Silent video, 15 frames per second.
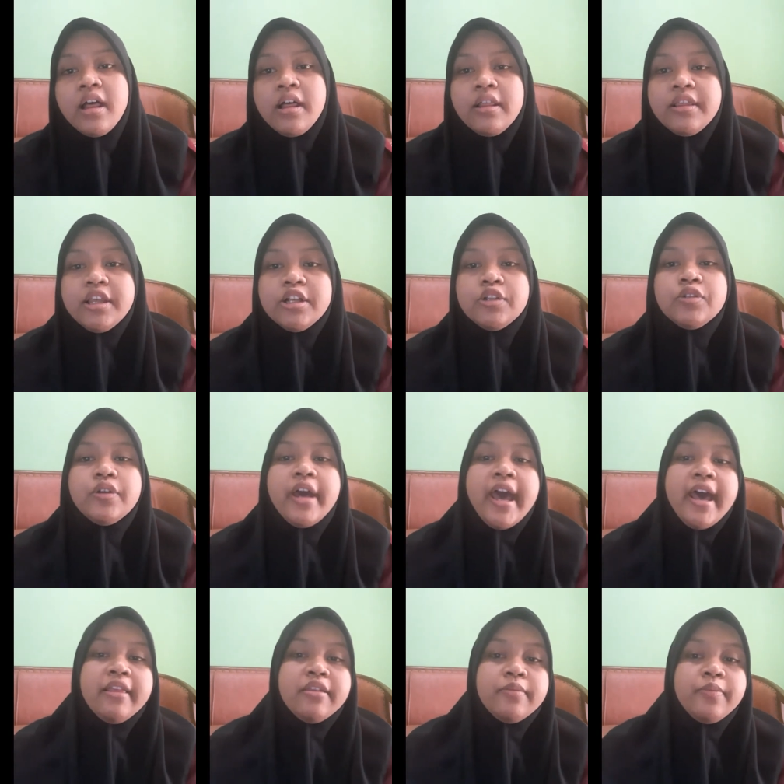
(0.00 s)
They look
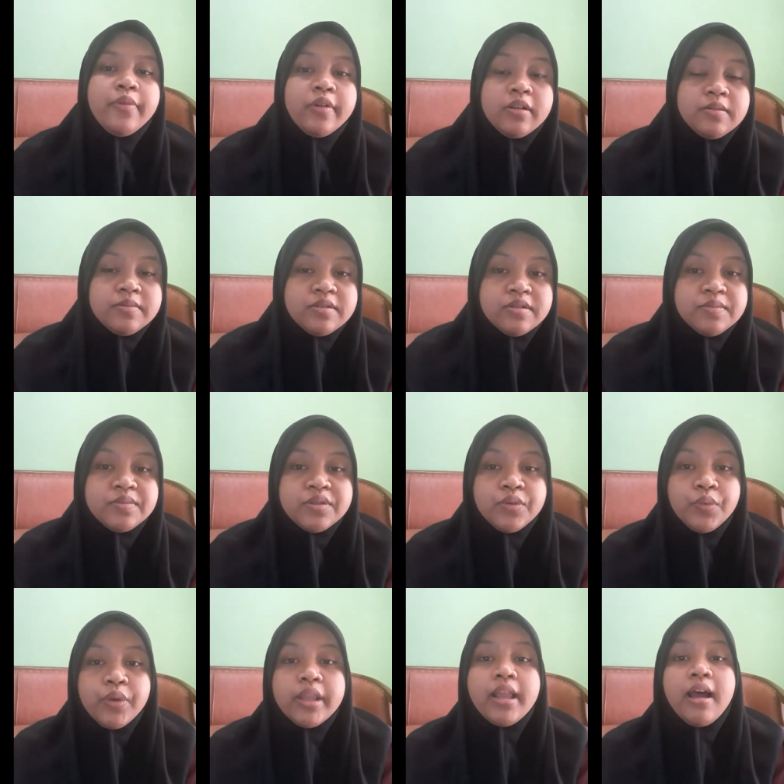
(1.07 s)
at the
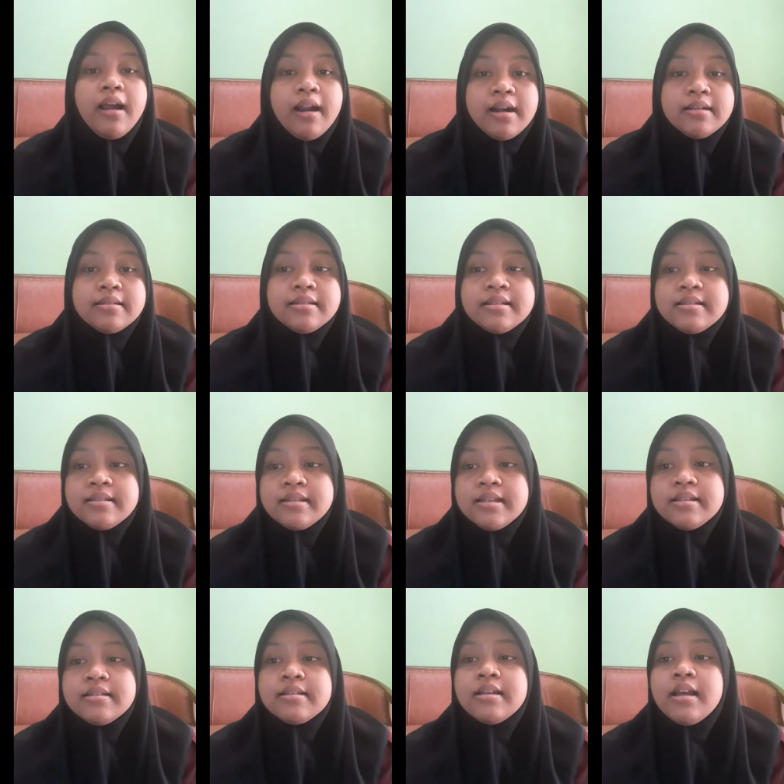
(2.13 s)
problems with
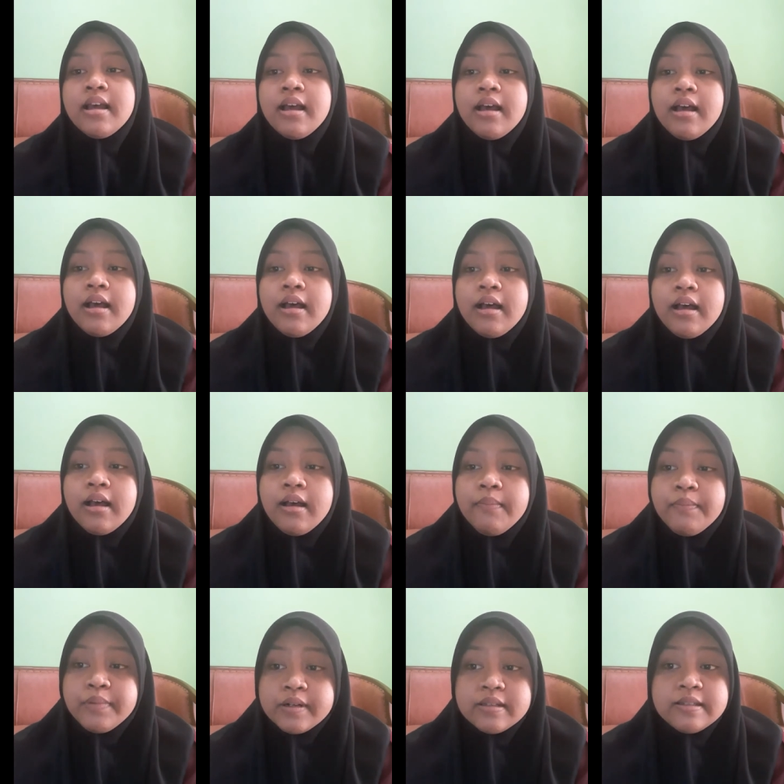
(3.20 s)
artistic
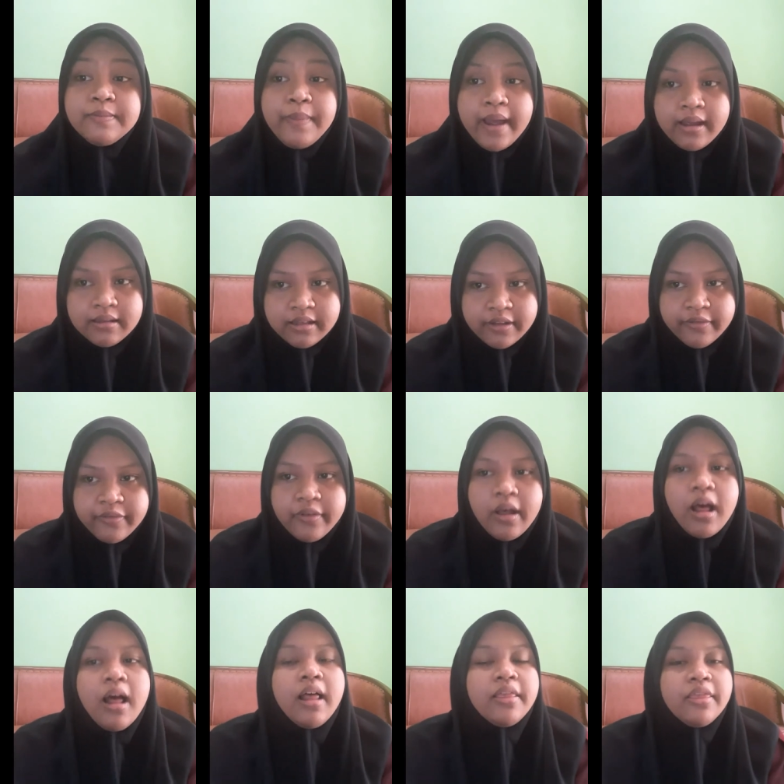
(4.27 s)
perspective.
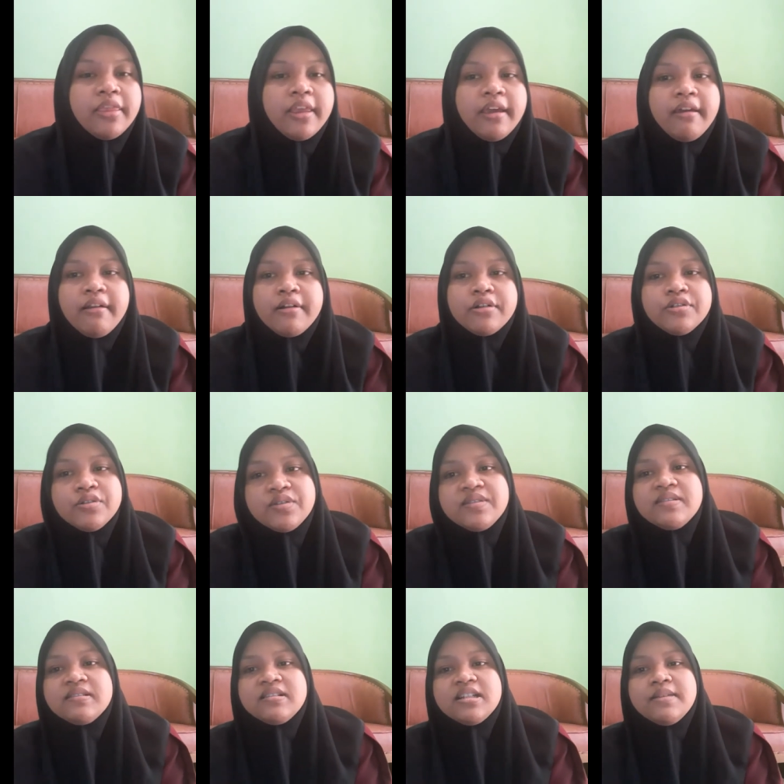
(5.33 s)
They are
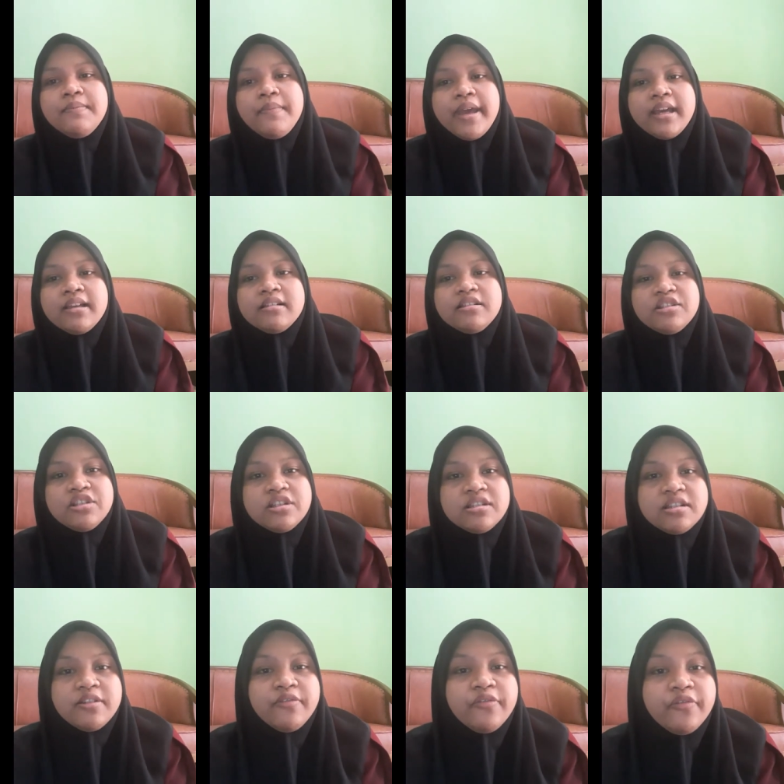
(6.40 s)
usually making
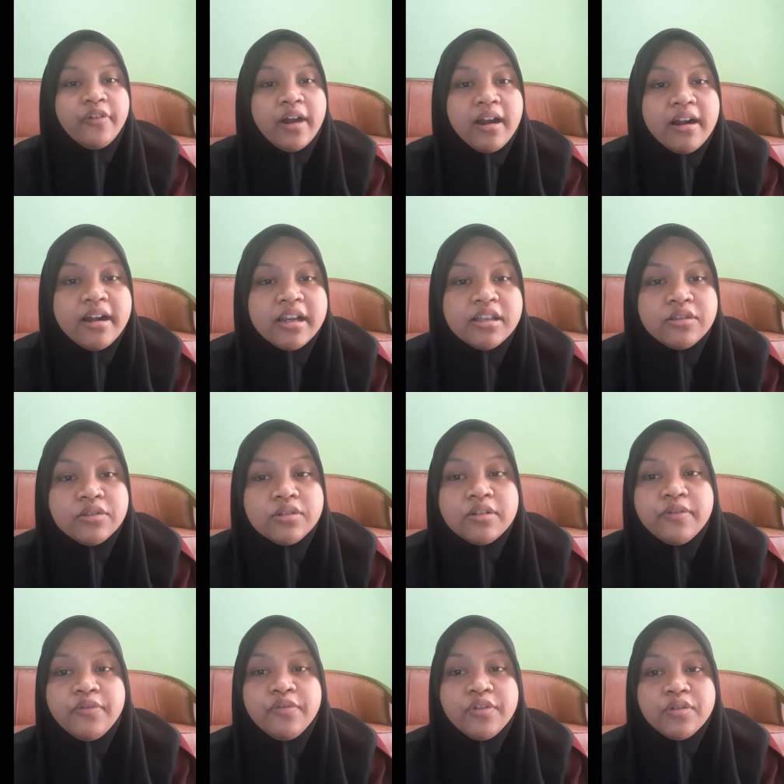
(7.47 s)
decisions far into
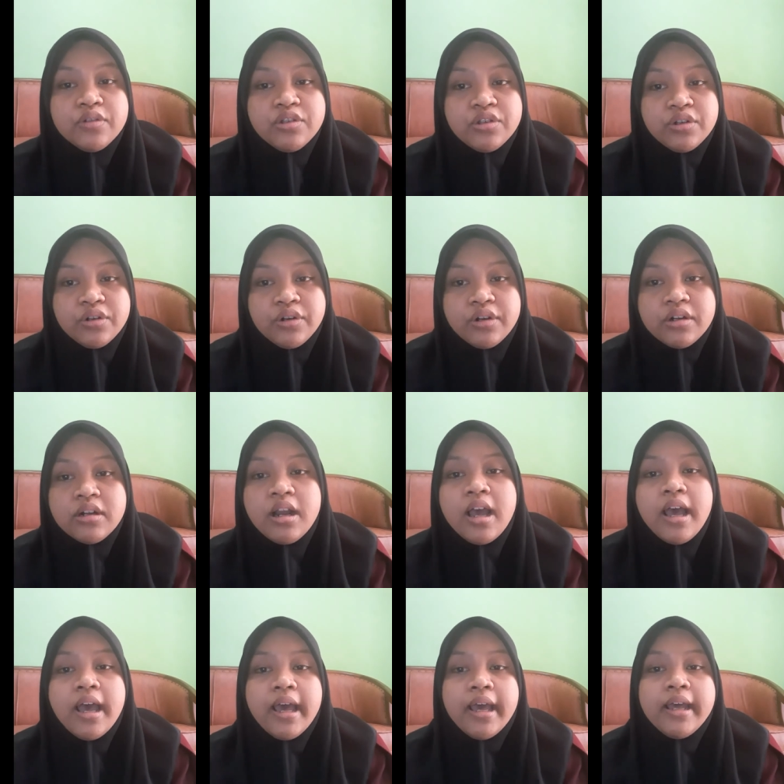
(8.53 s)
the future
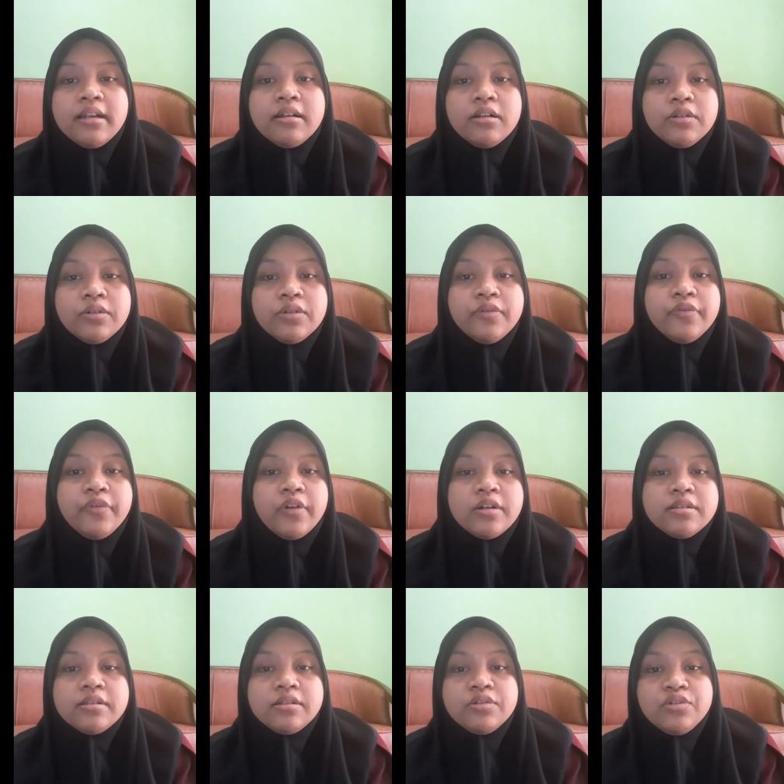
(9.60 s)
and look
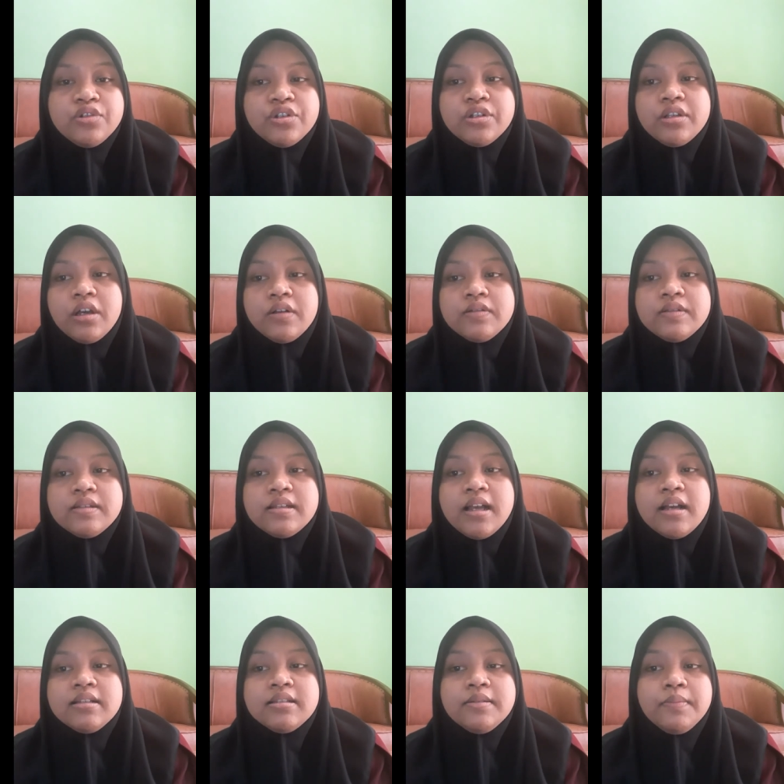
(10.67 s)
for solutions
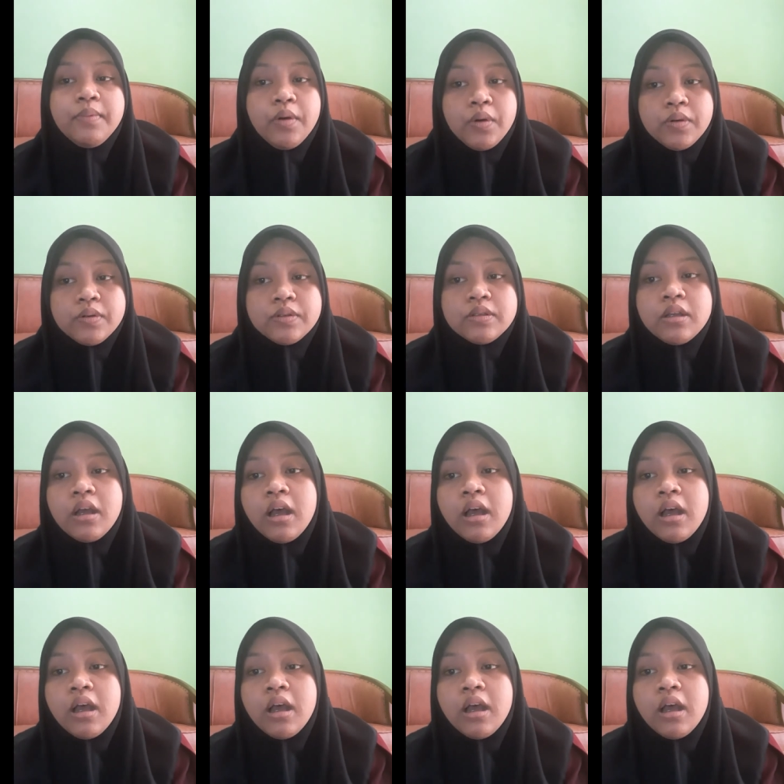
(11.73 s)
outside the box.